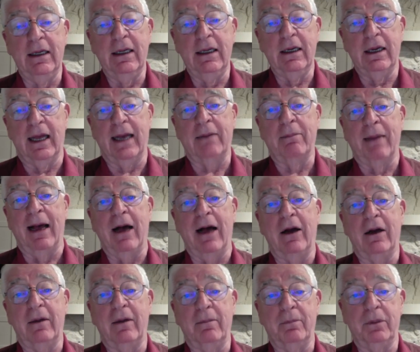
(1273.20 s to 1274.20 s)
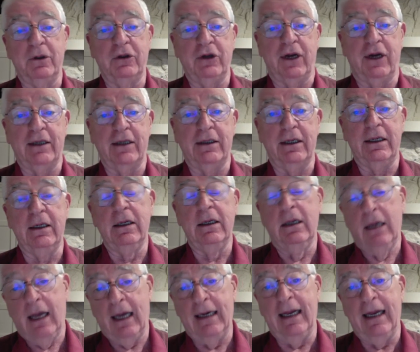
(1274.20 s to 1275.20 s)
like Malcolm projected,
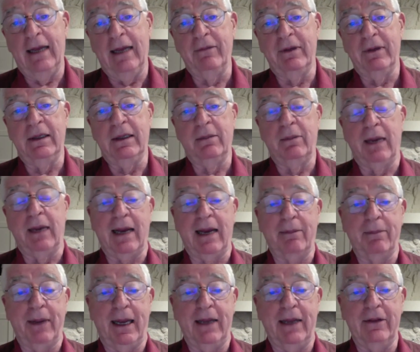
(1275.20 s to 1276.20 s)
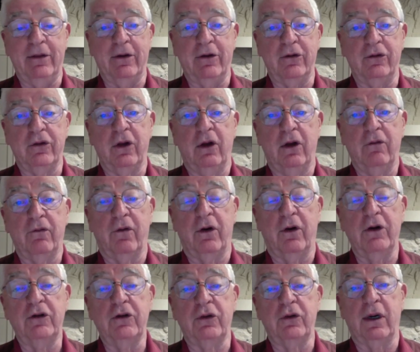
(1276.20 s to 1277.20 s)
and even the Black Panthers for a
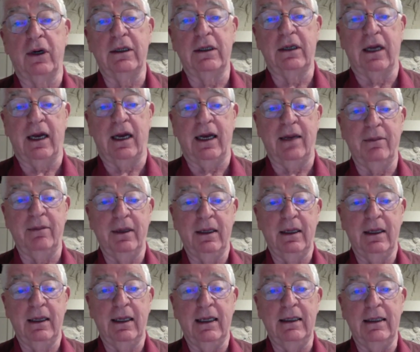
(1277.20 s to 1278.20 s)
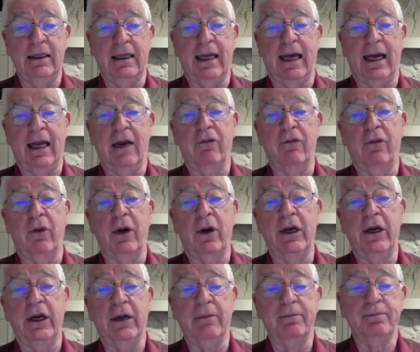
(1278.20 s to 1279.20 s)
short time in
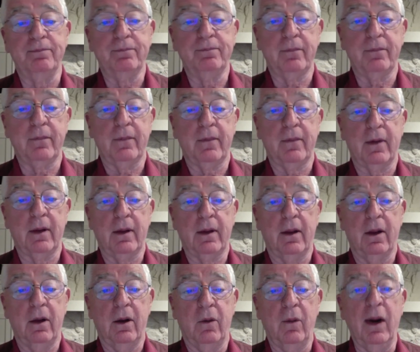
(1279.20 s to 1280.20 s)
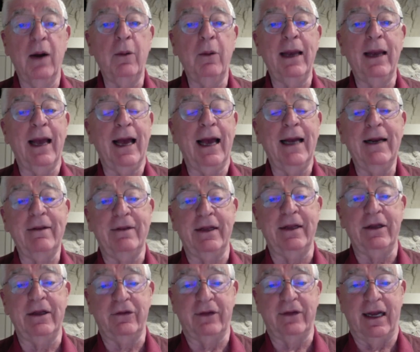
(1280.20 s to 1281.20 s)
California. Where are we headed
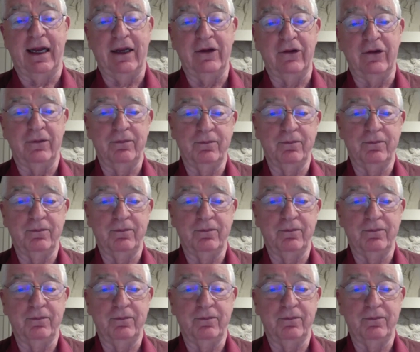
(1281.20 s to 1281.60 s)
these days?